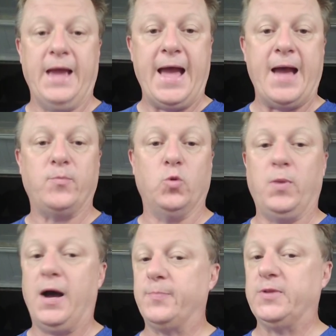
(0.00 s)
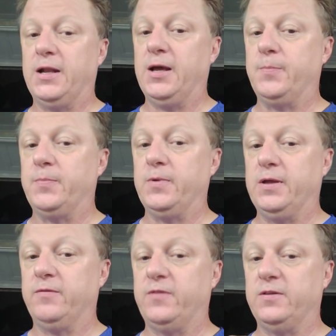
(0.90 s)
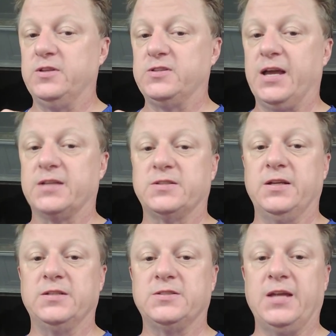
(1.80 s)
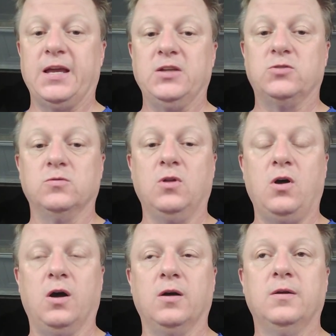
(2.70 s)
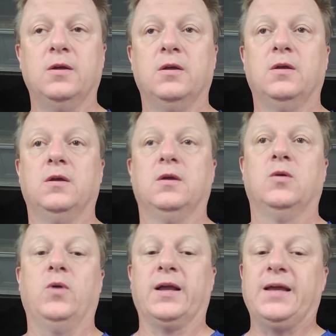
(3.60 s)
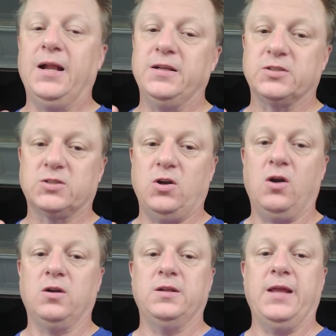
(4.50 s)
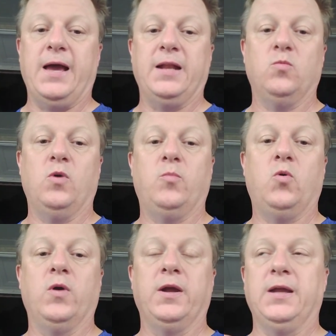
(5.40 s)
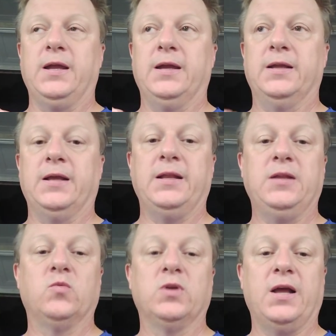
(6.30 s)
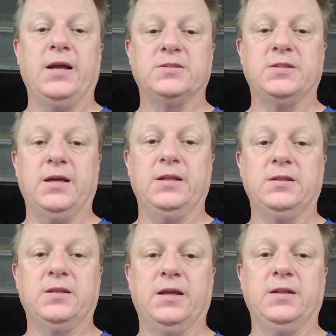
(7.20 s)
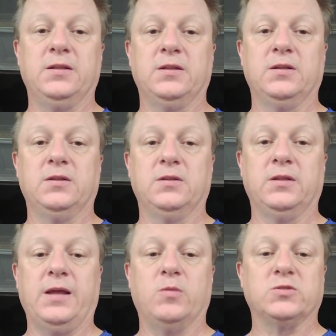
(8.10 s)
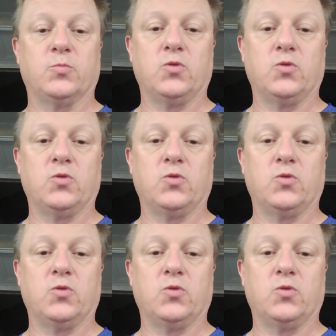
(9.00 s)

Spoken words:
app will pop that up if it detects that it's taking too long. Well, I kind of discarded that at one point, and I didn't realize that was a